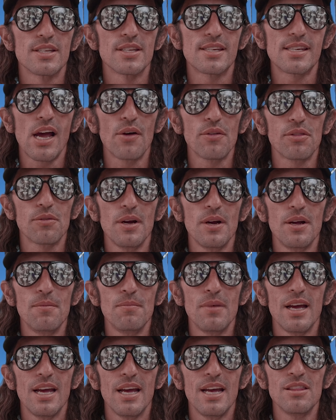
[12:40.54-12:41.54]
the south
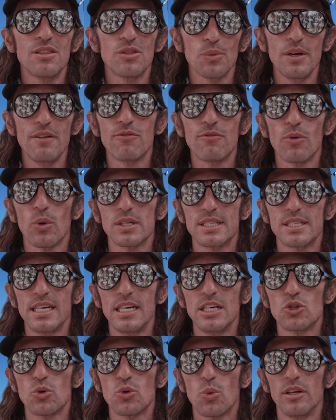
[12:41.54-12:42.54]
rim in
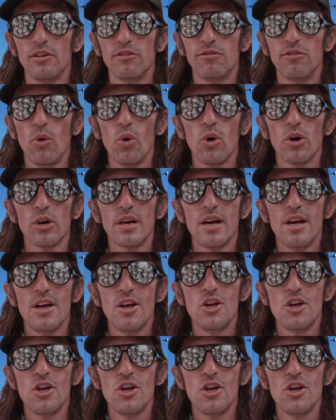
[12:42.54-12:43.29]
3:14:24,